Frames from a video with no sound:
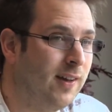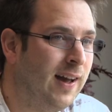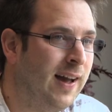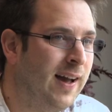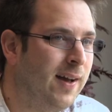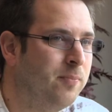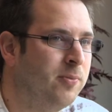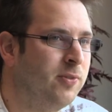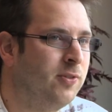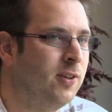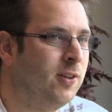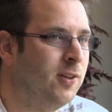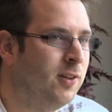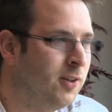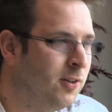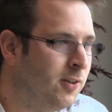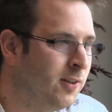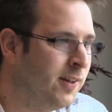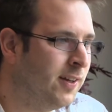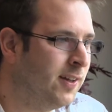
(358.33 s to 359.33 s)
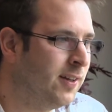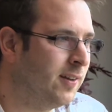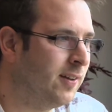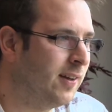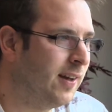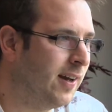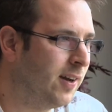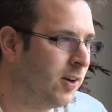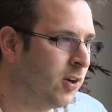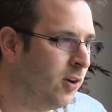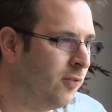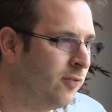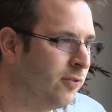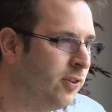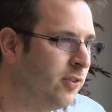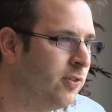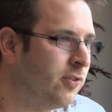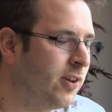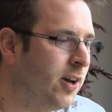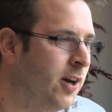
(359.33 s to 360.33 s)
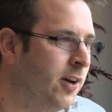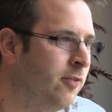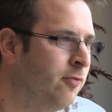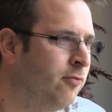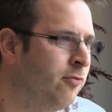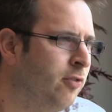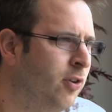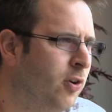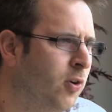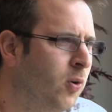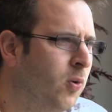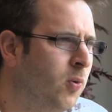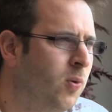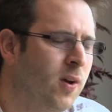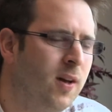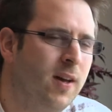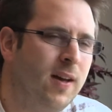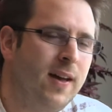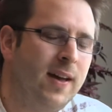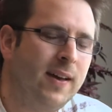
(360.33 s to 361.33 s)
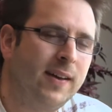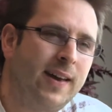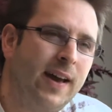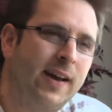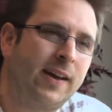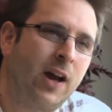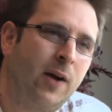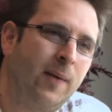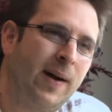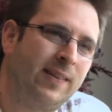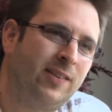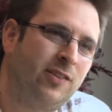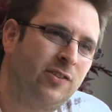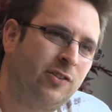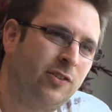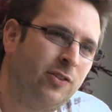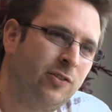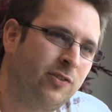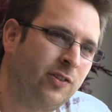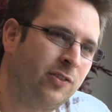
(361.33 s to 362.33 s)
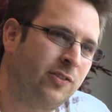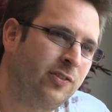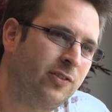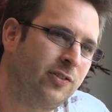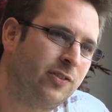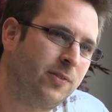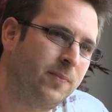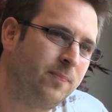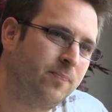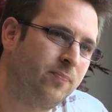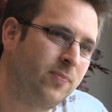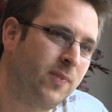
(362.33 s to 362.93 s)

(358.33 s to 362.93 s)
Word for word: Absolutely. Confidence, a real get go attitude, just